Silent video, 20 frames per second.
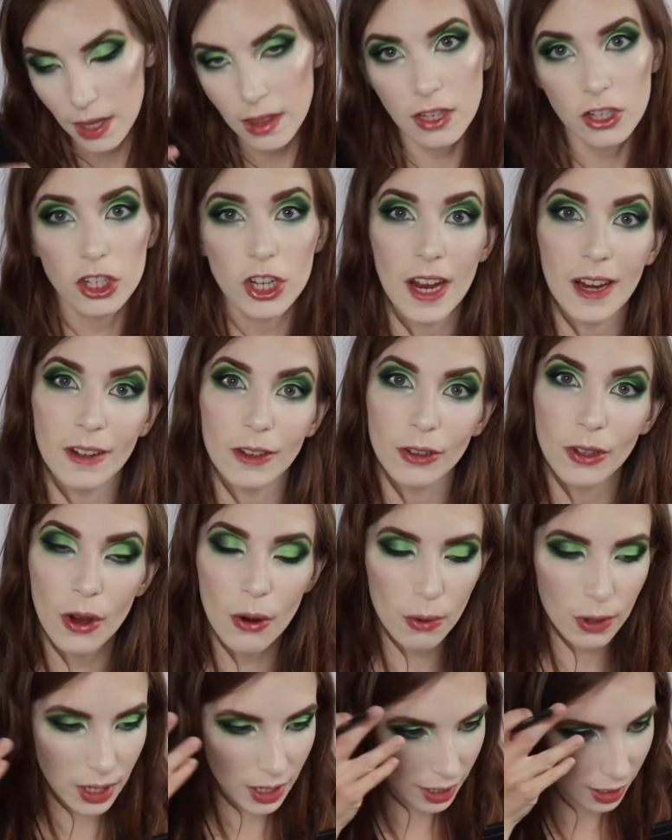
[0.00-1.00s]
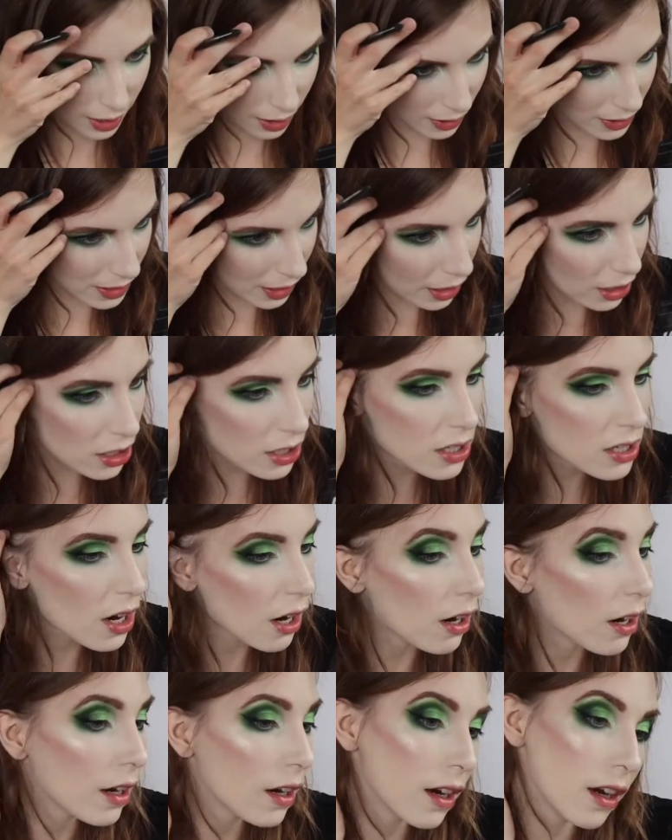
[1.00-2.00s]
in the shade Loaded. It's like a
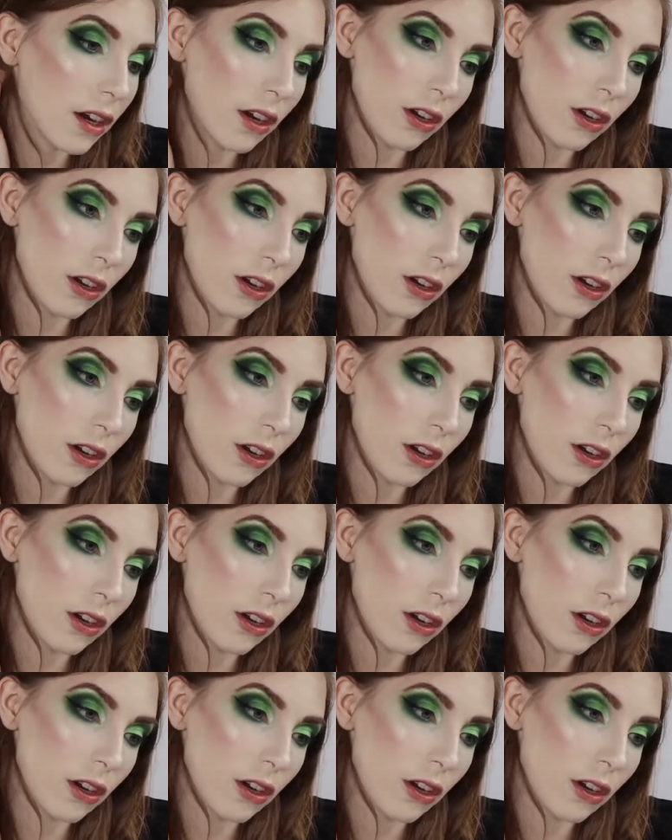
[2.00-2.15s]
dark